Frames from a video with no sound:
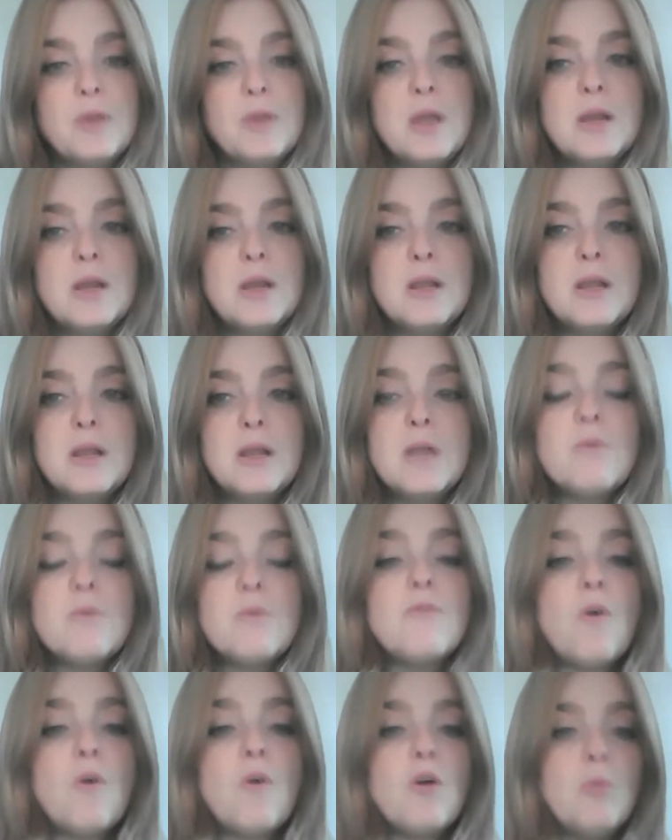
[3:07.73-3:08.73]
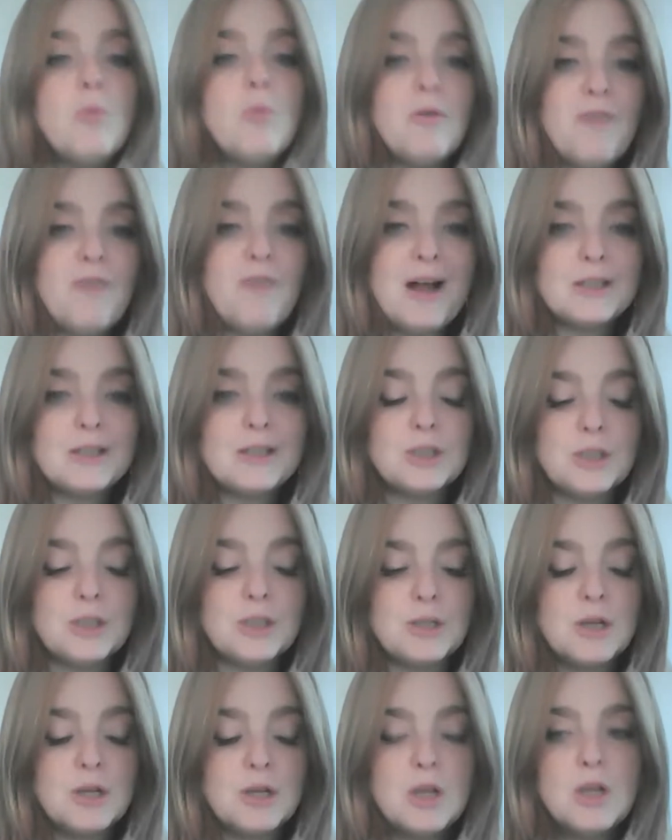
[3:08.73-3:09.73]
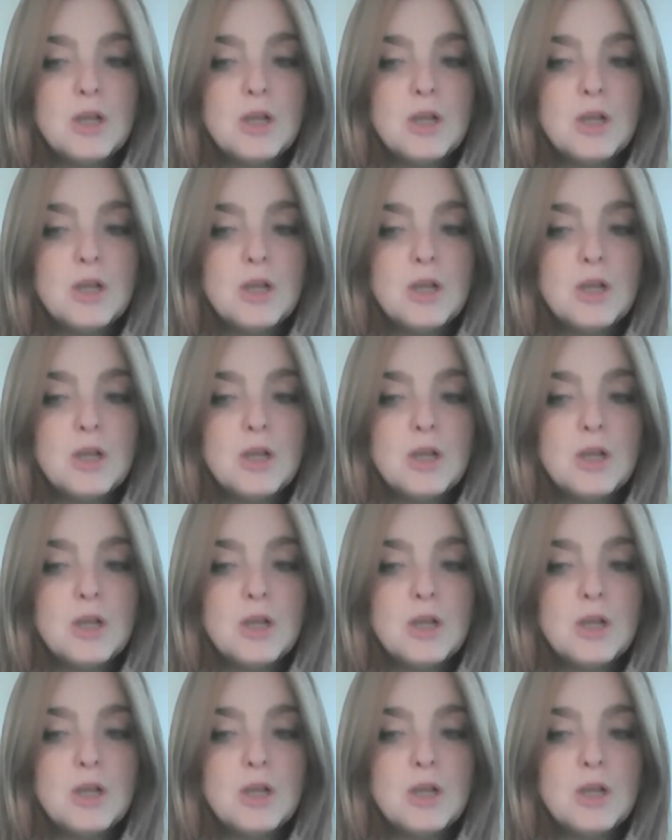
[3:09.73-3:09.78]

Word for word: in an irrevocable fashion.